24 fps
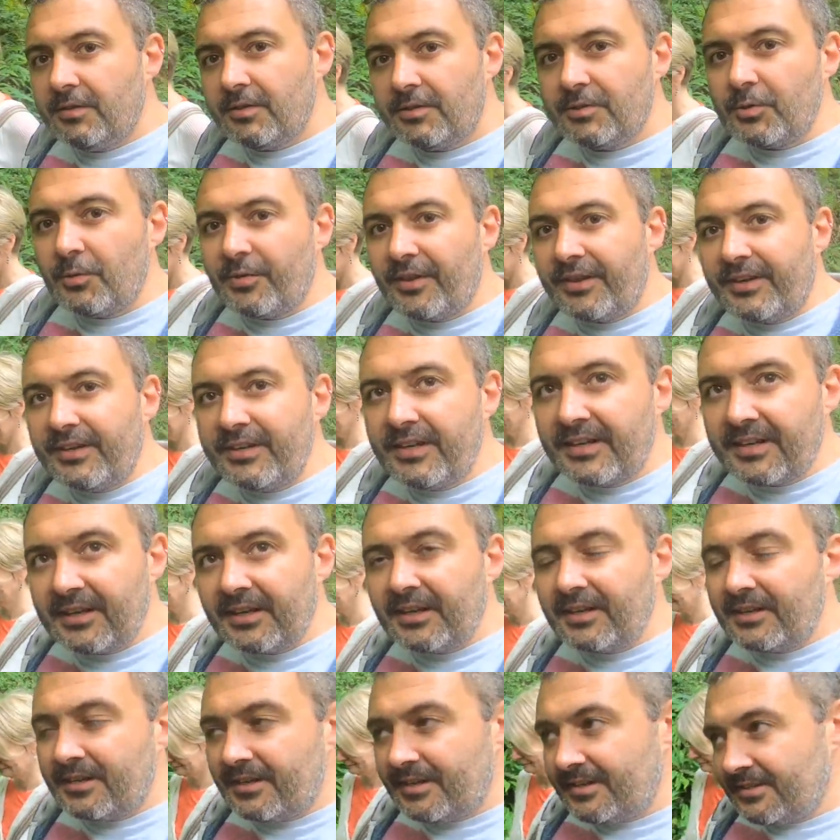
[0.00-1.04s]
So I think
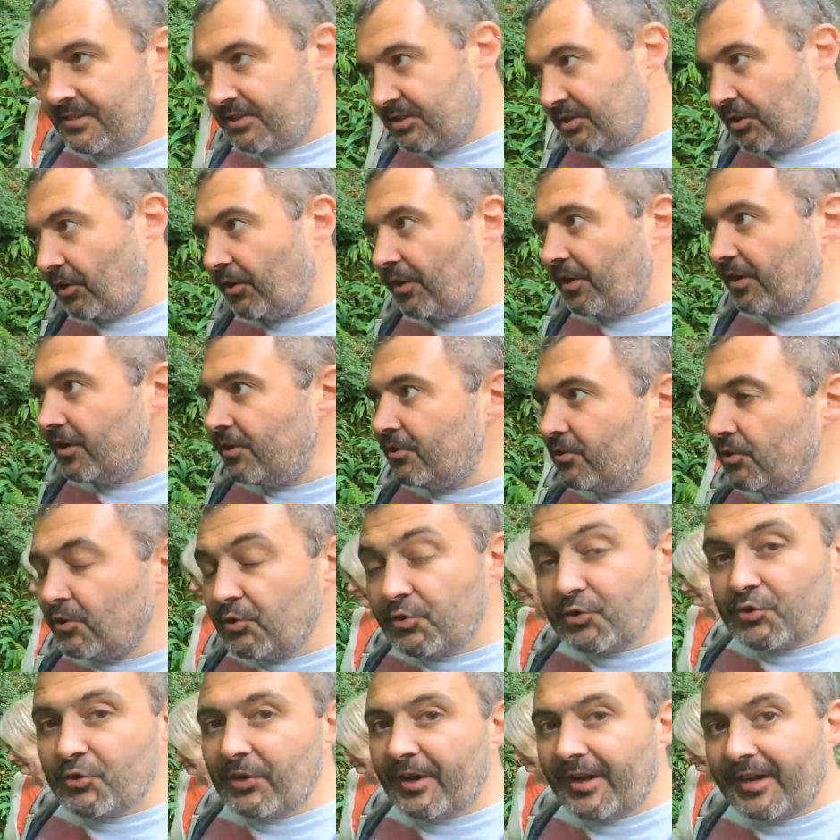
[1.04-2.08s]
Nicola is starting a new
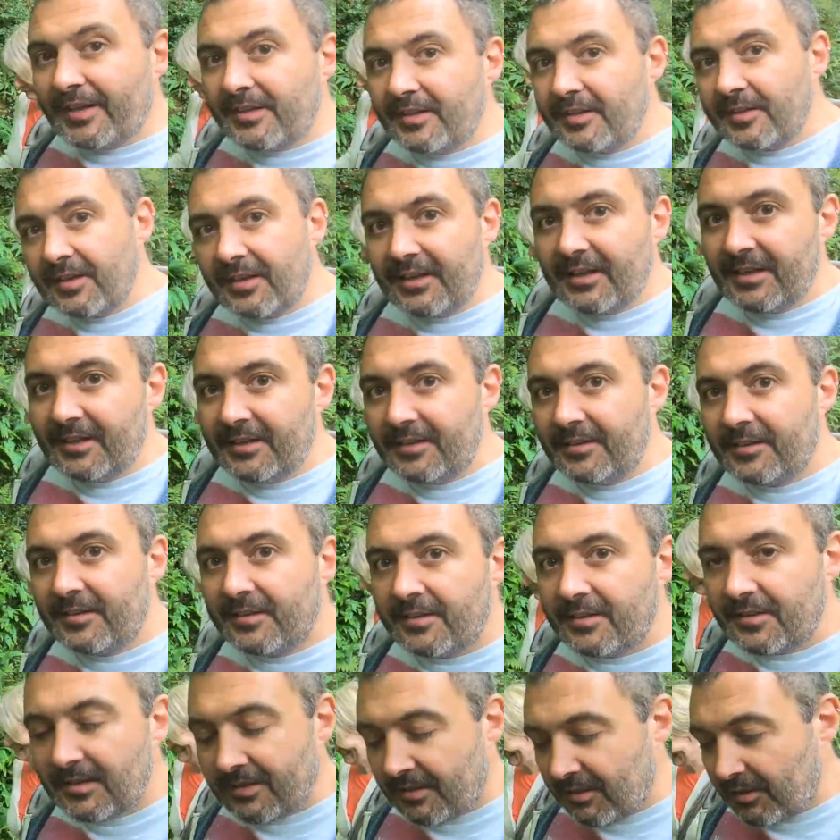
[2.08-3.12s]
trend in
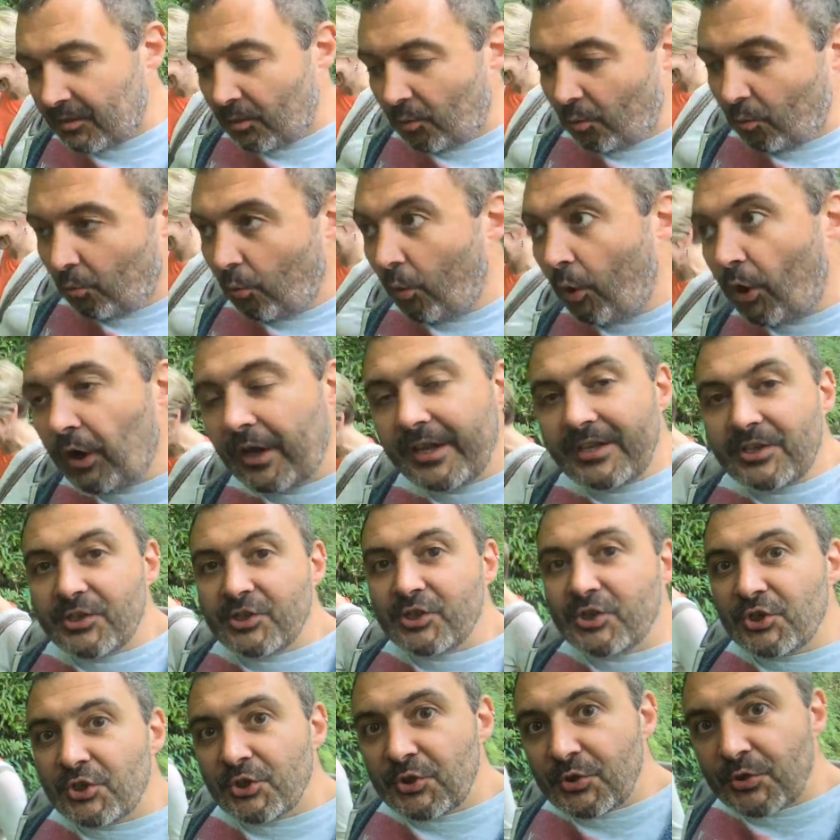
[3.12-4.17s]
walking
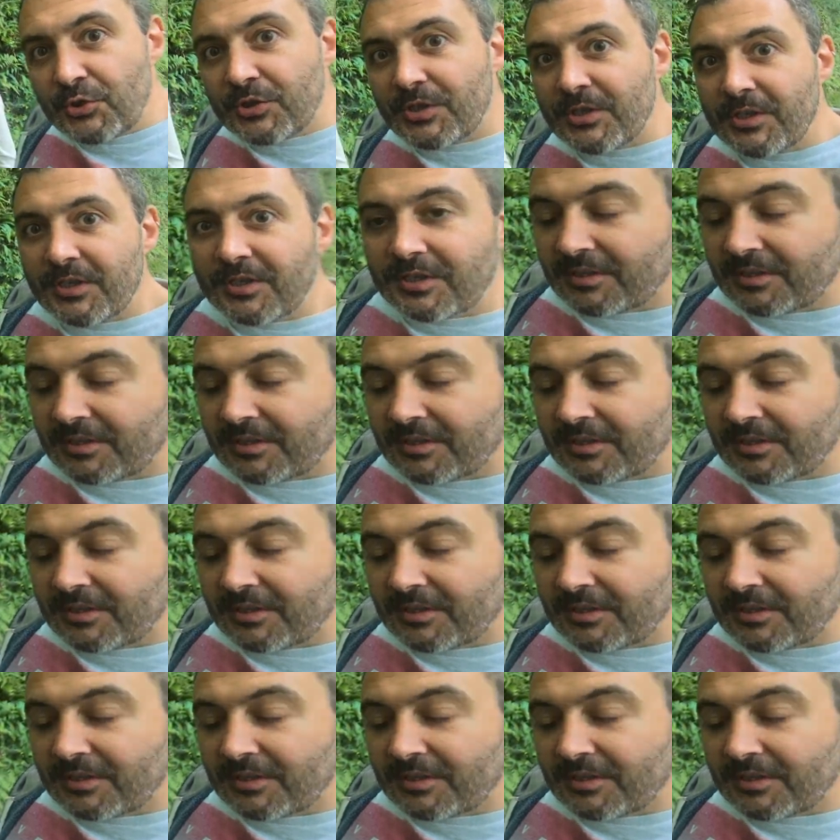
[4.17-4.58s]
shoes.